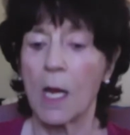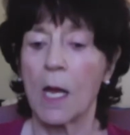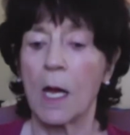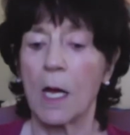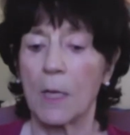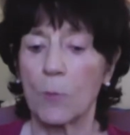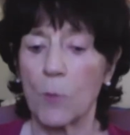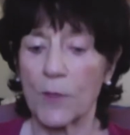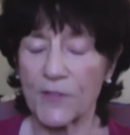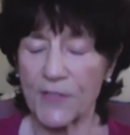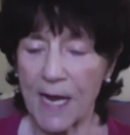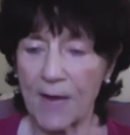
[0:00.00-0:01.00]
Uh, what
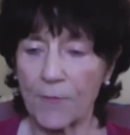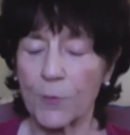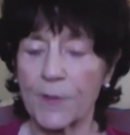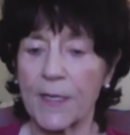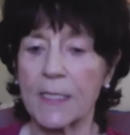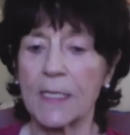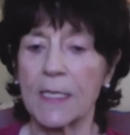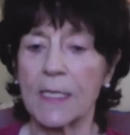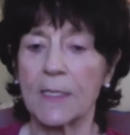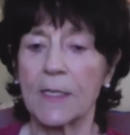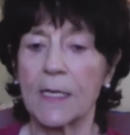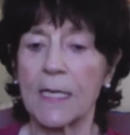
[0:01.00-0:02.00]
staff would they
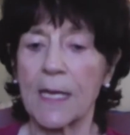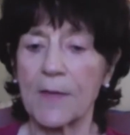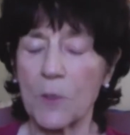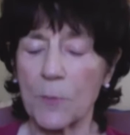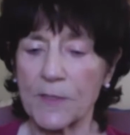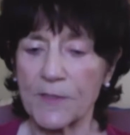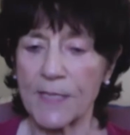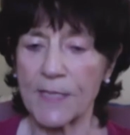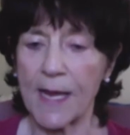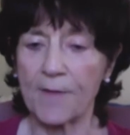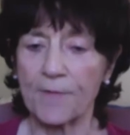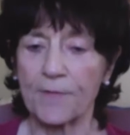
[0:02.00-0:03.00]
need? Can there be
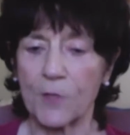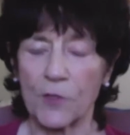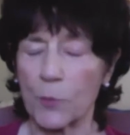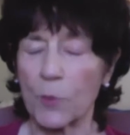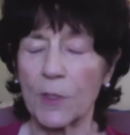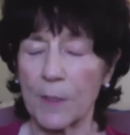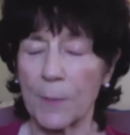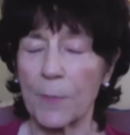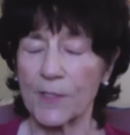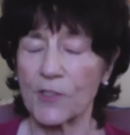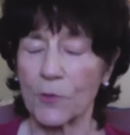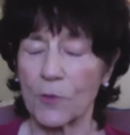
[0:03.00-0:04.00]
staff? Because we're in a
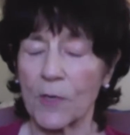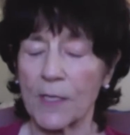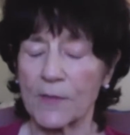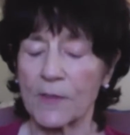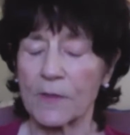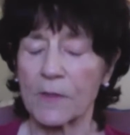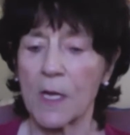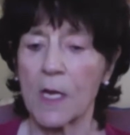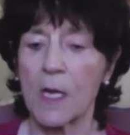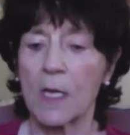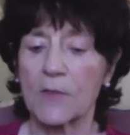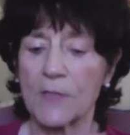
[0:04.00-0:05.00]
budget crisis
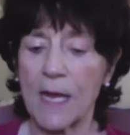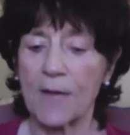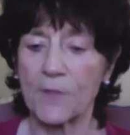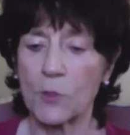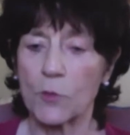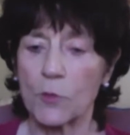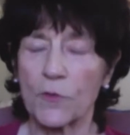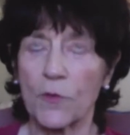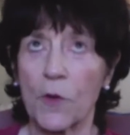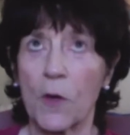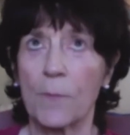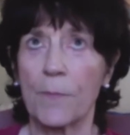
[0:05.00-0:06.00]
staff used
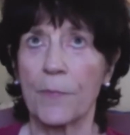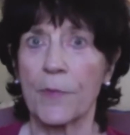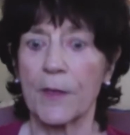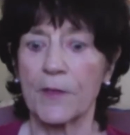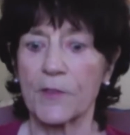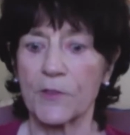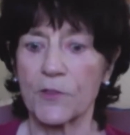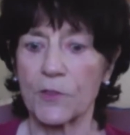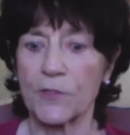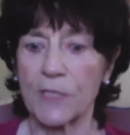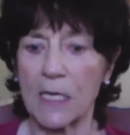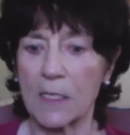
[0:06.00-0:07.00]
from the
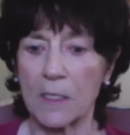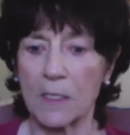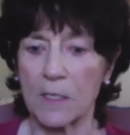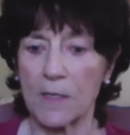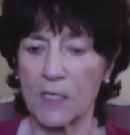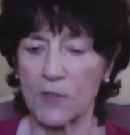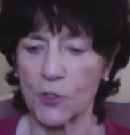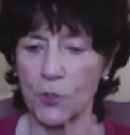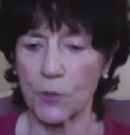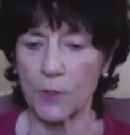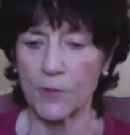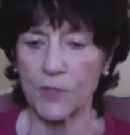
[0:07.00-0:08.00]
state, the
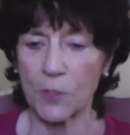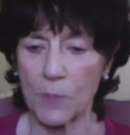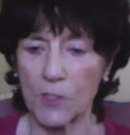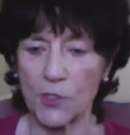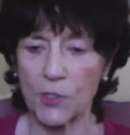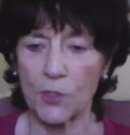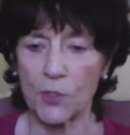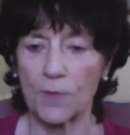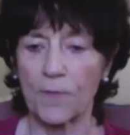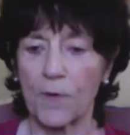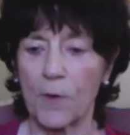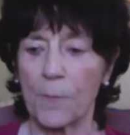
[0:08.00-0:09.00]
insurance commissioner,
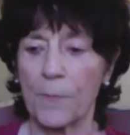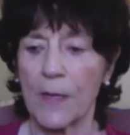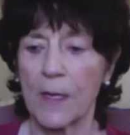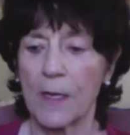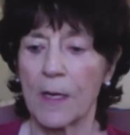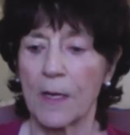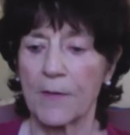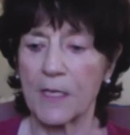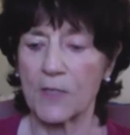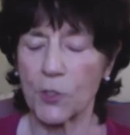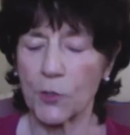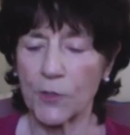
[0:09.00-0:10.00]
from the
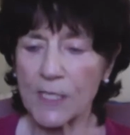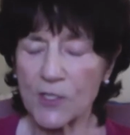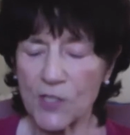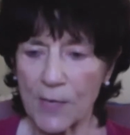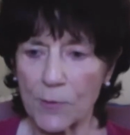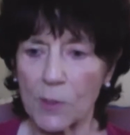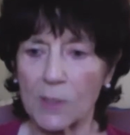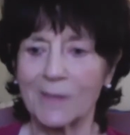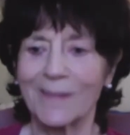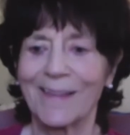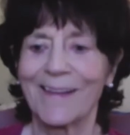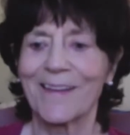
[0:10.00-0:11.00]
attorney
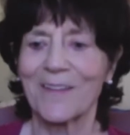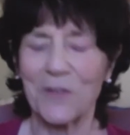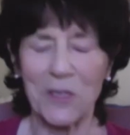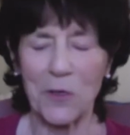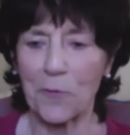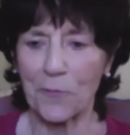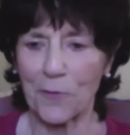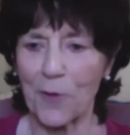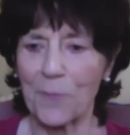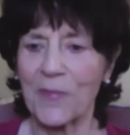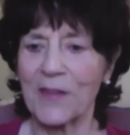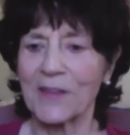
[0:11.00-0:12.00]
general, you know,
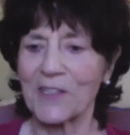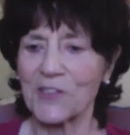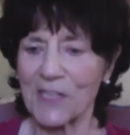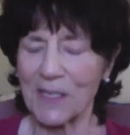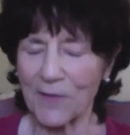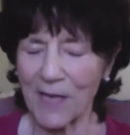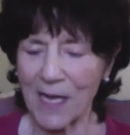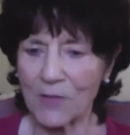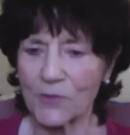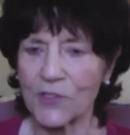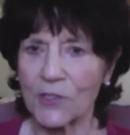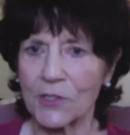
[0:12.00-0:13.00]
from the legislative
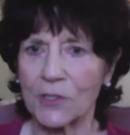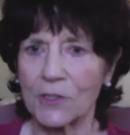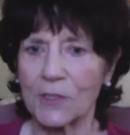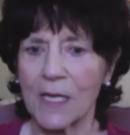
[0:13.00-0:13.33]
council,